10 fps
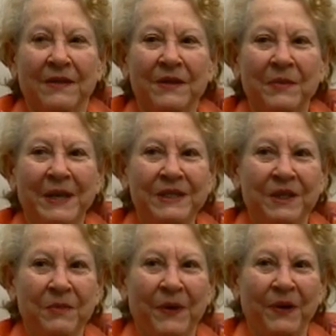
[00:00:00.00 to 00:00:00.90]
The
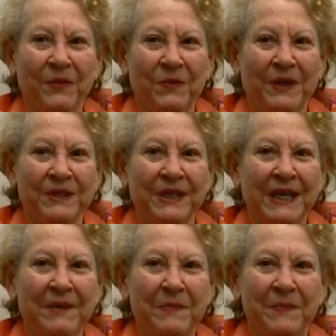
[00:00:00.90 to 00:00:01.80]
amazing part was, when
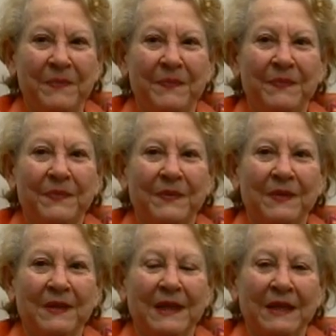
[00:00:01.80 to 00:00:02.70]

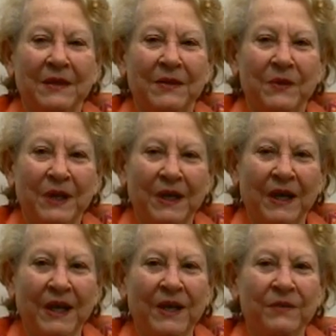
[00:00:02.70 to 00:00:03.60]
I
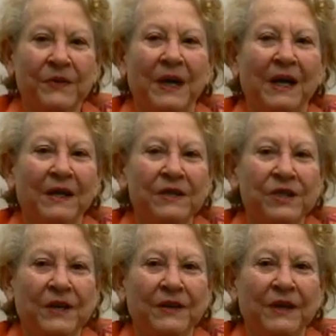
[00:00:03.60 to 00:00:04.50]
got out of college,
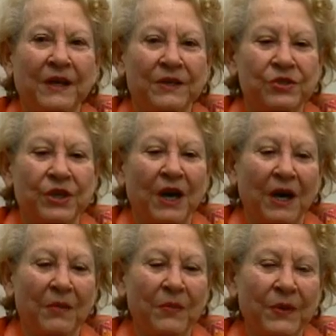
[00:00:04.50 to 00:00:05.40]
I got a
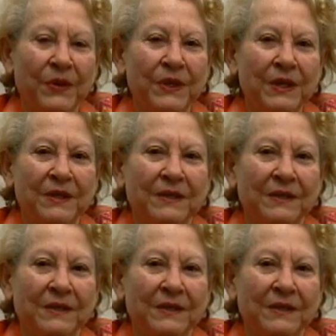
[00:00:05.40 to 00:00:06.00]
job with the...